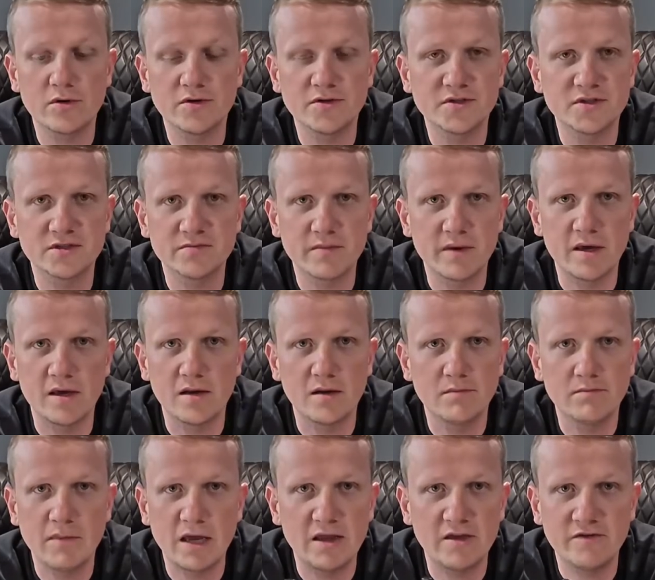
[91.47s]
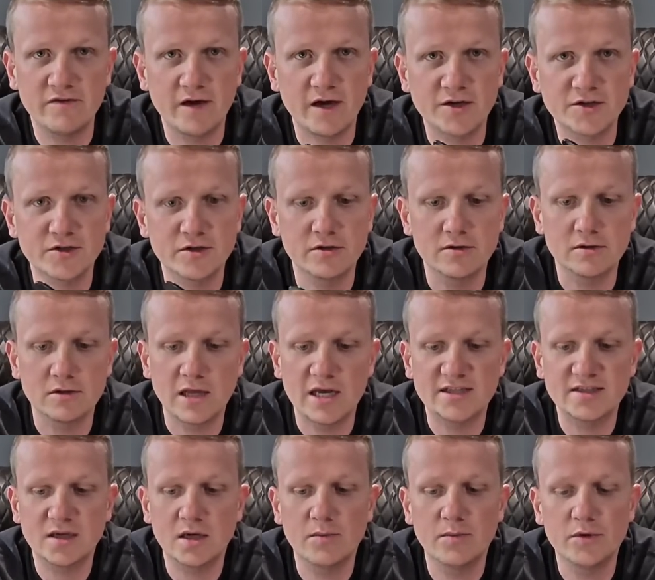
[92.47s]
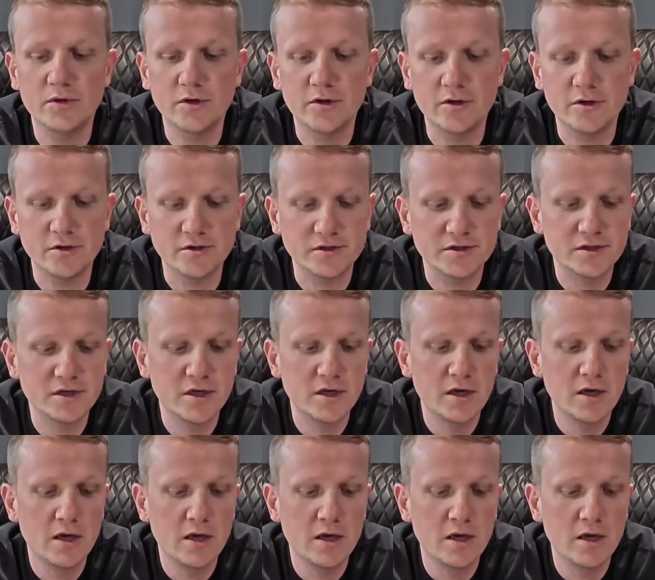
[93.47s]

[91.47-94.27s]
This is manufactured in the last couple of years.